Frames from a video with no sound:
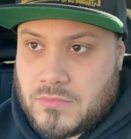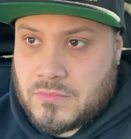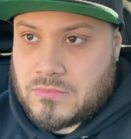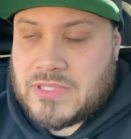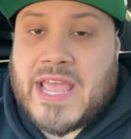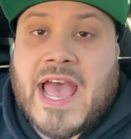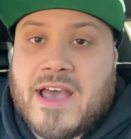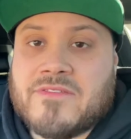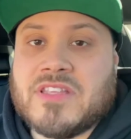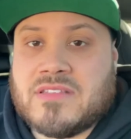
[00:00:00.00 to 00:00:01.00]
they
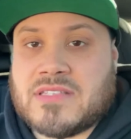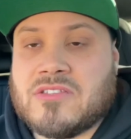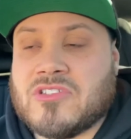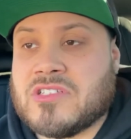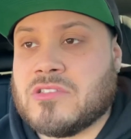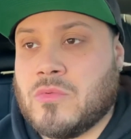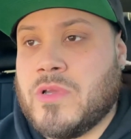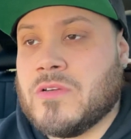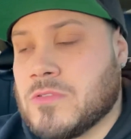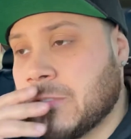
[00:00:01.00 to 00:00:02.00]
have these sensors in the
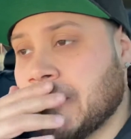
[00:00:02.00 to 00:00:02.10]
wheels.